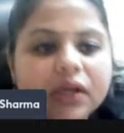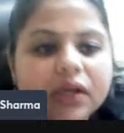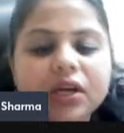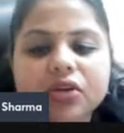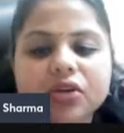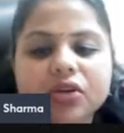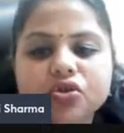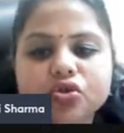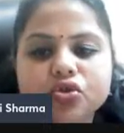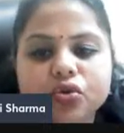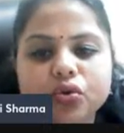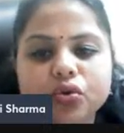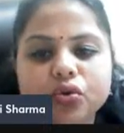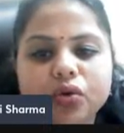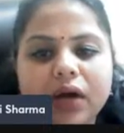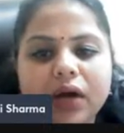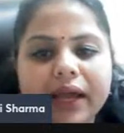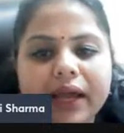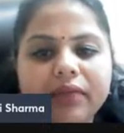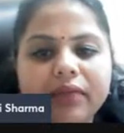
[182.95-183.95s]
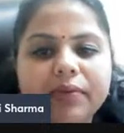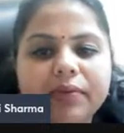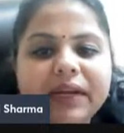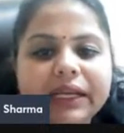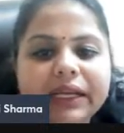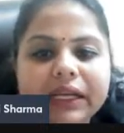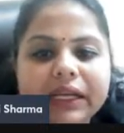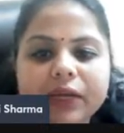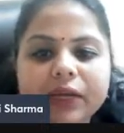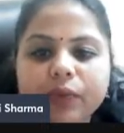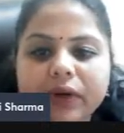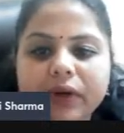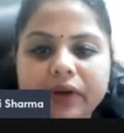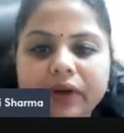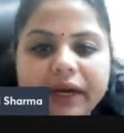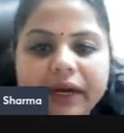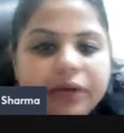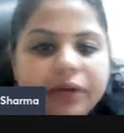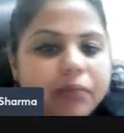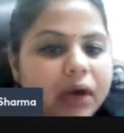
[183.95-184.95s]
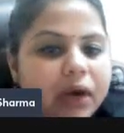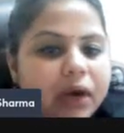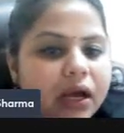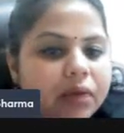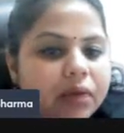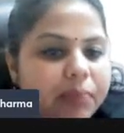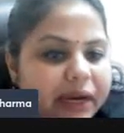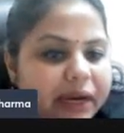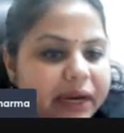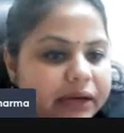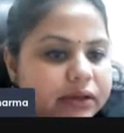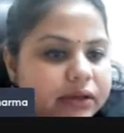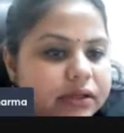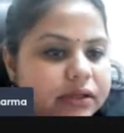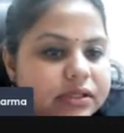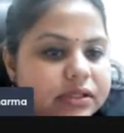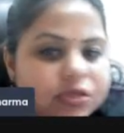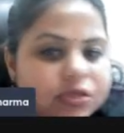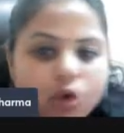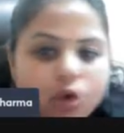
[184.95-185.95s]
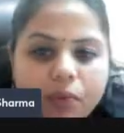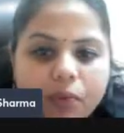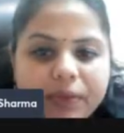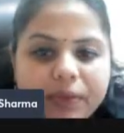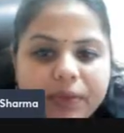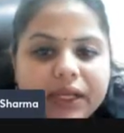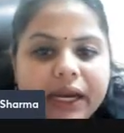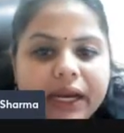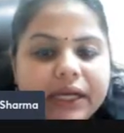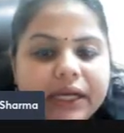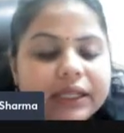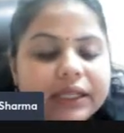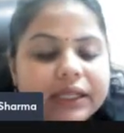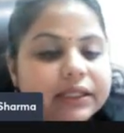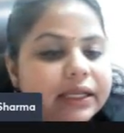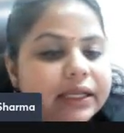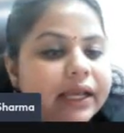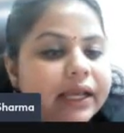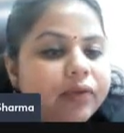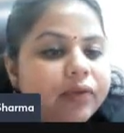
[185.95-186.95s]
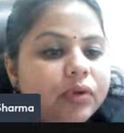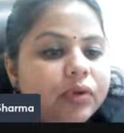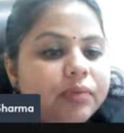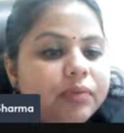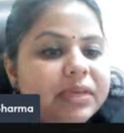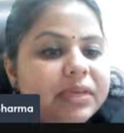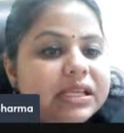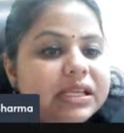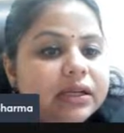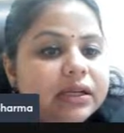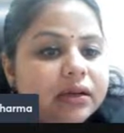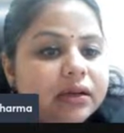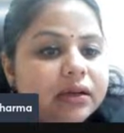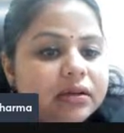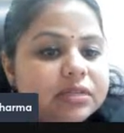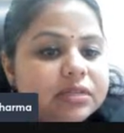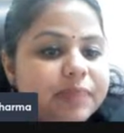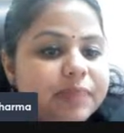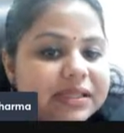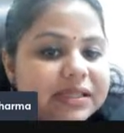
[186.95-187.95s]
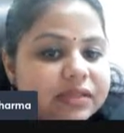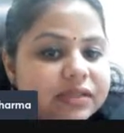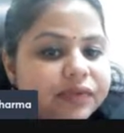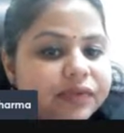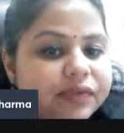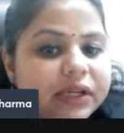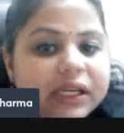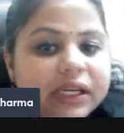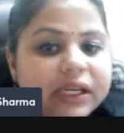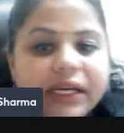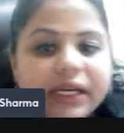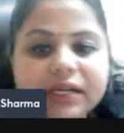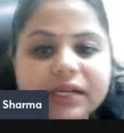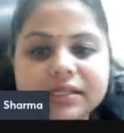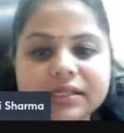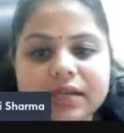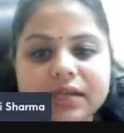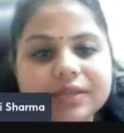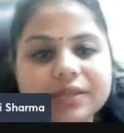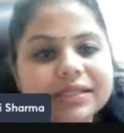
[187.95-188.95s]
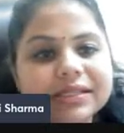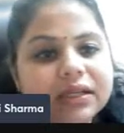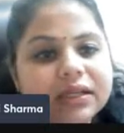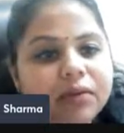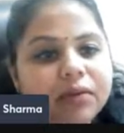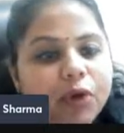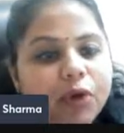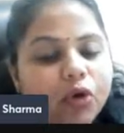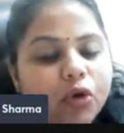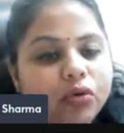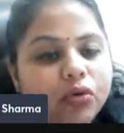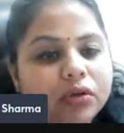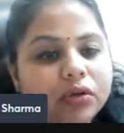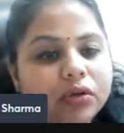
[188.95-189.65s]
So I'll be dealing with trademark, patents, copyright, and then I will be specifically discussing about